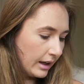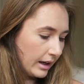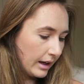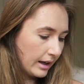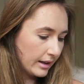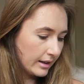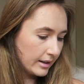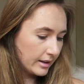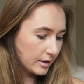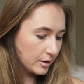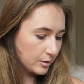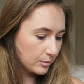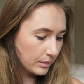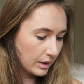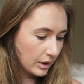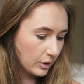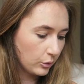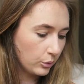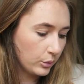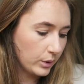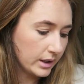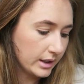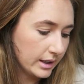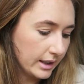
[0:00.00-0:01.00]

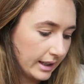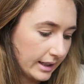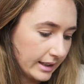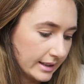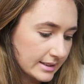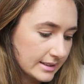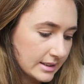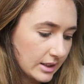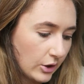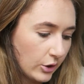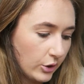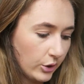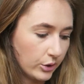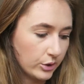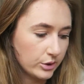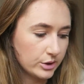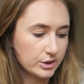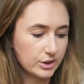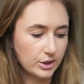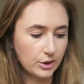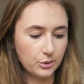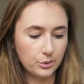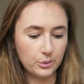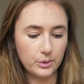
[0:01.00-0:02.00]
What next? Oh,
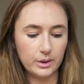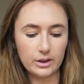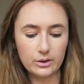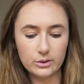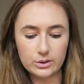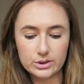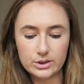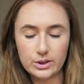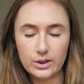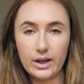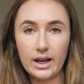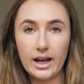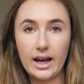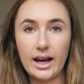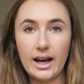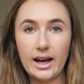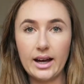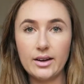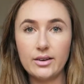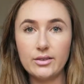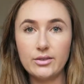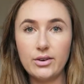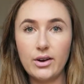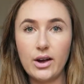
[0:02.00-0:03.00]
so we also
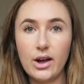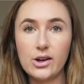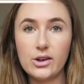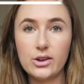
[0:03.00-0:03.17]
have